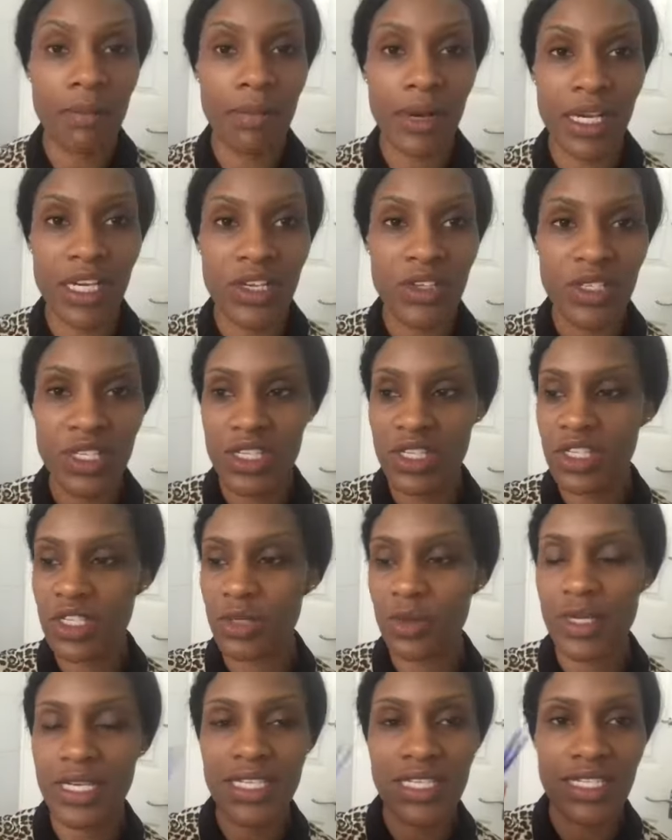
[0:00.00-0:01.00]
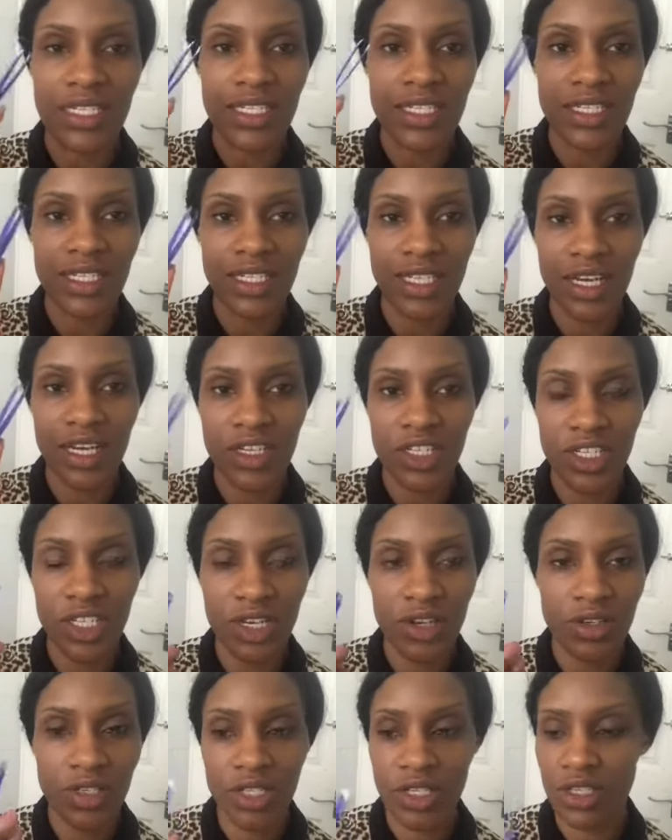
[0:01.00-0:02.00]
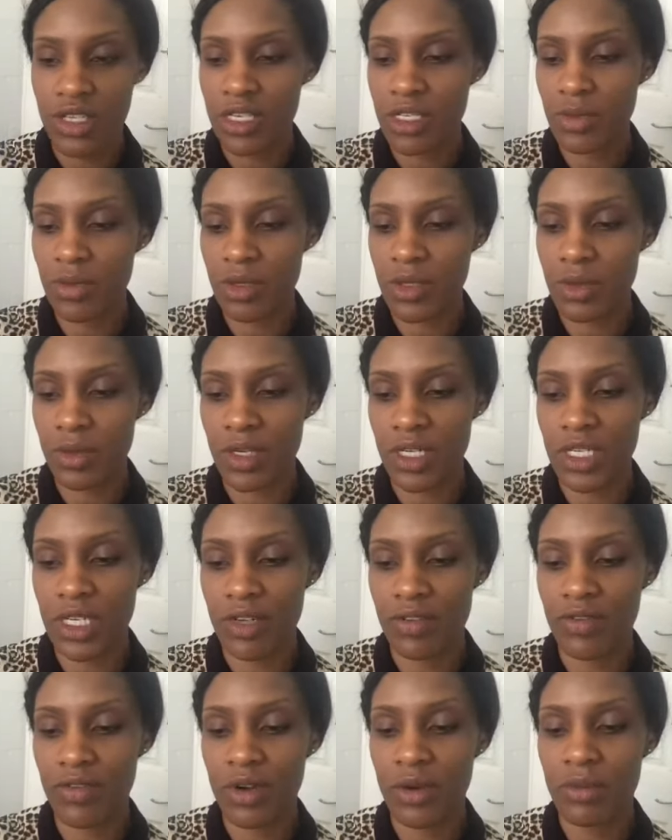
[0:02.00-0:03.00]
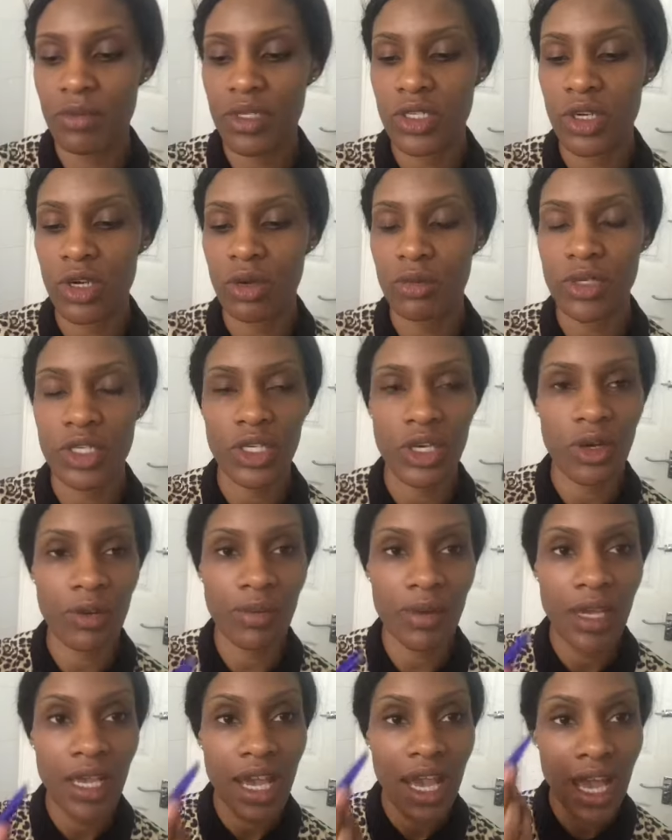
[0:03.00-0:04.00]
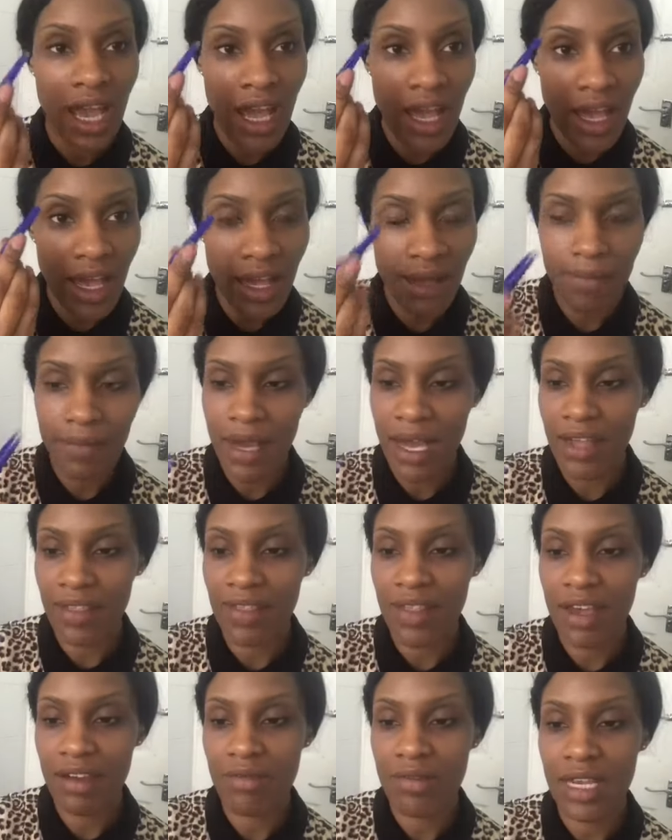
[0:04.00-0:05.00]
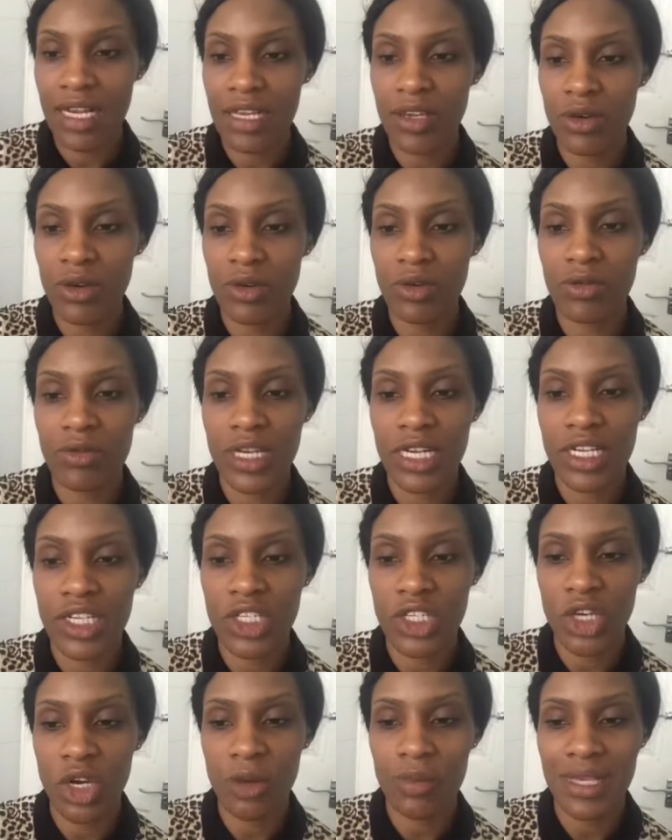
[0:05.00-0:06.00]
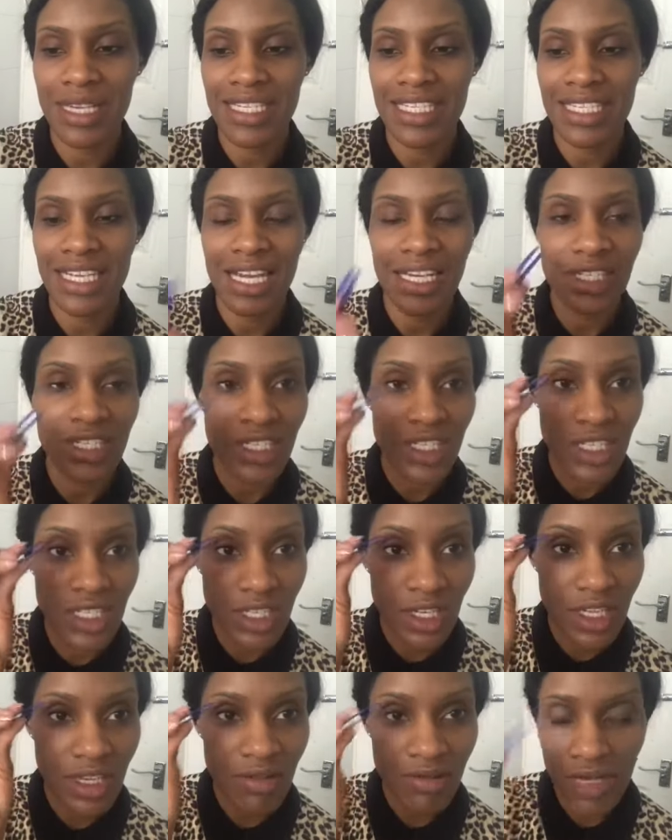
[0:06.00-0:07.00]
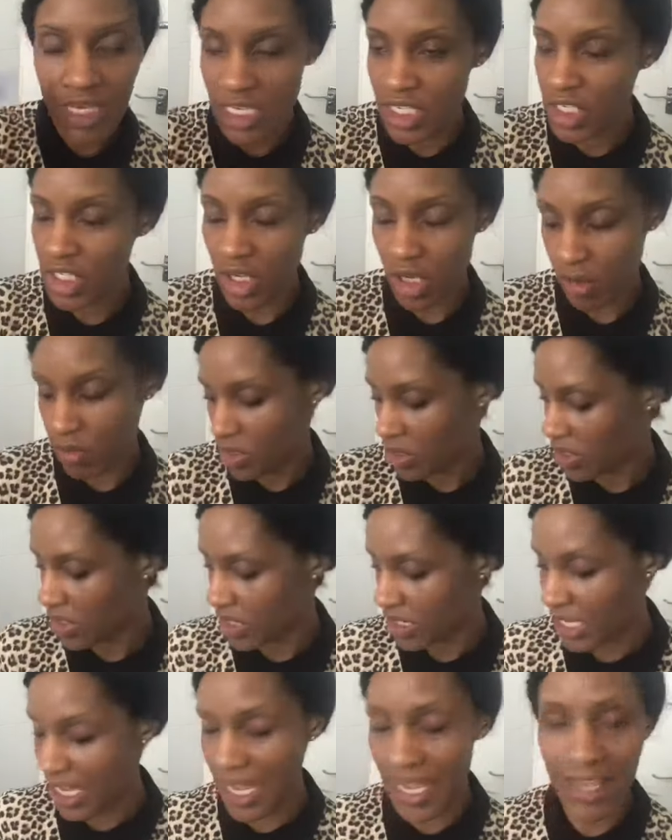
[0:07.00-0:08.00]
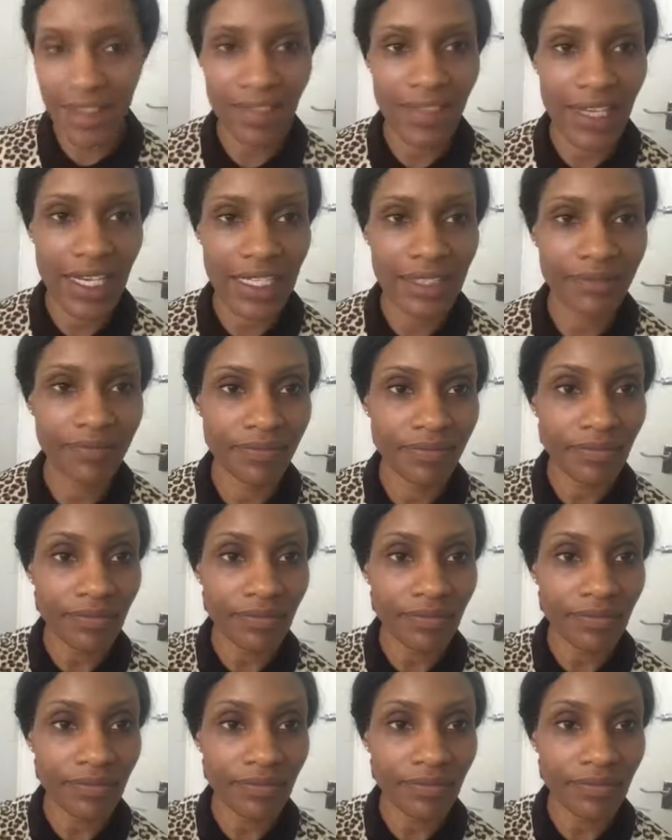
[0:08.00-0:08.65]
by using the tweezers that I showed you. These ones were actually from Topshop. And they're really good, really sharp. They're slanted, so they're really sharp, just to get in there